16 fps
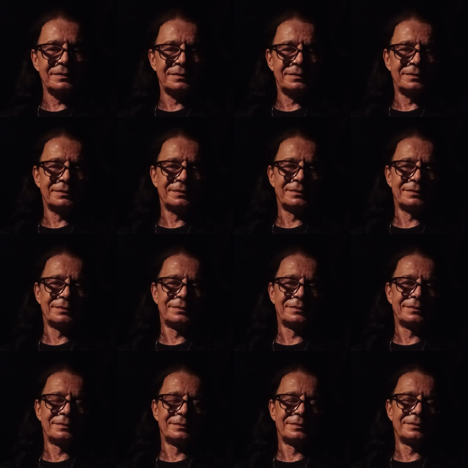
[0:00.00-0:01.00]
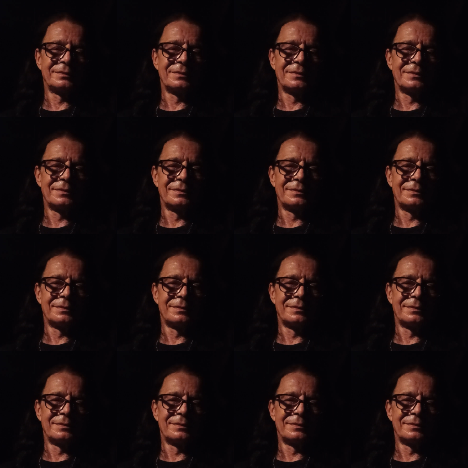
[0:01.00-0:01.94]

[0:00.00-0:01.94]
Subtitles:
Nobody speaks.